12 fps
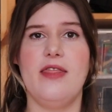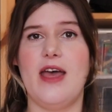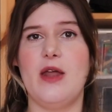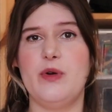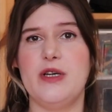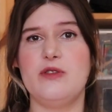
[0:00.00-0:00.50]

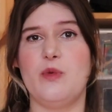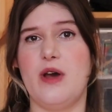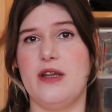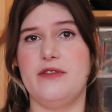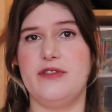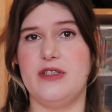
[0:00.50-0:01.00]
That was
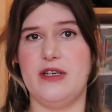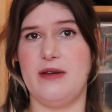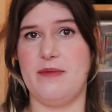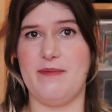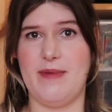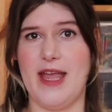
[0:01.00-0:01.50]
one of
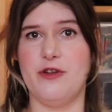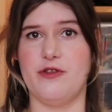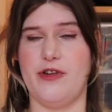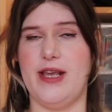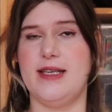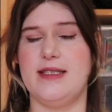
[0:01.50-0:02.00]
the main
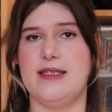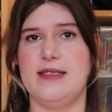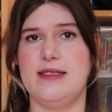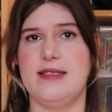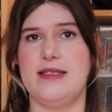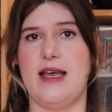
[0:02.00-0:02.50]

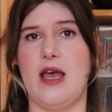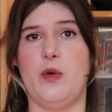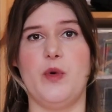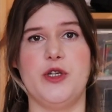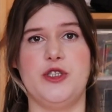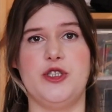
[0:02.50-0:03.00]
reasons I
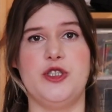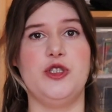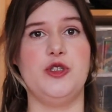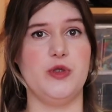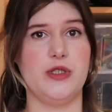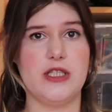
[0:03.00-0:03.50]
wanted to
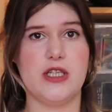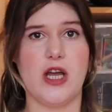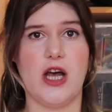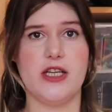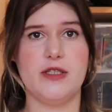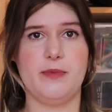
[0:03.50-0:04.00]
do this
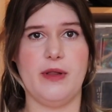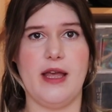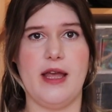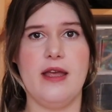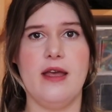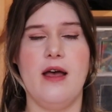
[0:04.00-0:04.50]

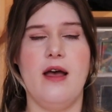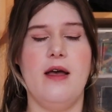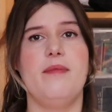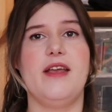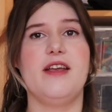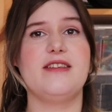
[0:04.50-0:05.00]
cosplay,
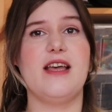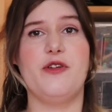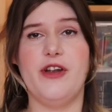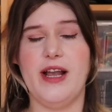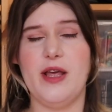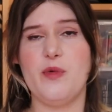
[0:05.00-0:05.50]
because I
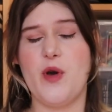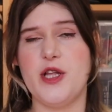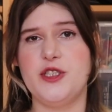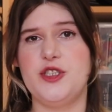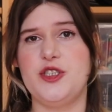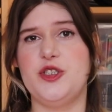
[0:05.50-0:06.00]
really
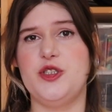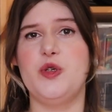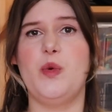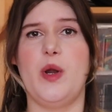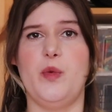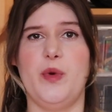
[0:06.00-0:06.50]
wanted to do
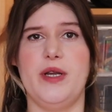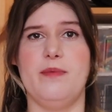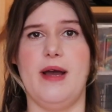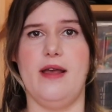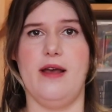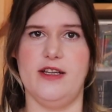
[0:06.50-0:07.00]
one with
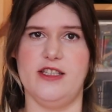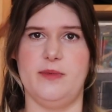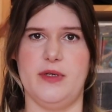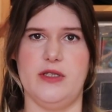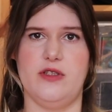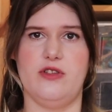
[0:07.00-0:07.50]
my husband.